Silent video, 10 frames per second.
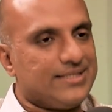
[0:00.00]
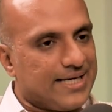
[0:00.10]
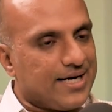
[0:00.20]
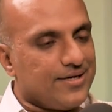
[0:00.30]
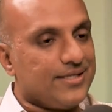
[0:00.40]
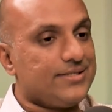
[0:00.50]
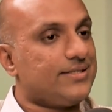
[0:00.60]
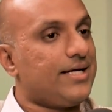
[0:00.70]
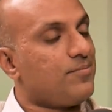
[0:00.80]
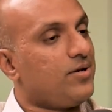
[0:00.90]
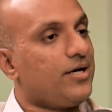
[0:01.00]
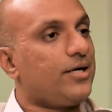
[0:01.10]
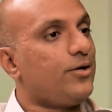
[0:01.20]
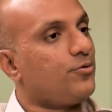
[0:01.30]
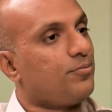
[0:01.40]
The second is the
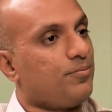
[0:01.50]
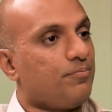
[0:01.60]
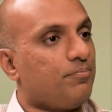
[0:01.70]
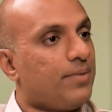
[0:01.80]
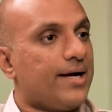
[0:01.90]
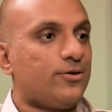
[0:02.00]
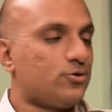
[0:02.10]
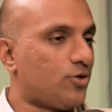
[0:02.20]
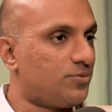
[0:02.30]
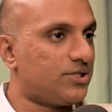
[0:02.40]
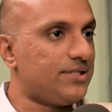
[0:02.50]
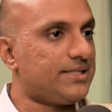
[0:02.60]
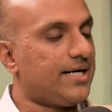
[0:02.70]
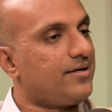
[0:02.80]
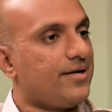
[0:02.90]
ability to buy those
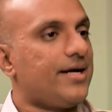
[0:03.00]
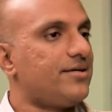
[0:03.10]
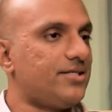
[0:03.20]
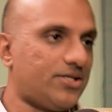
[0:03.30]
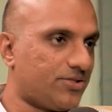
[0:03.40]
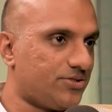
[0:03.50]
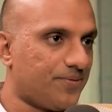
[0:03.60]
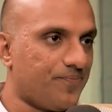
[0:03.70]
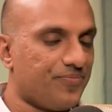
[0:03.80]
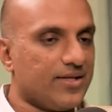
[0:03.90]
options and create this structure.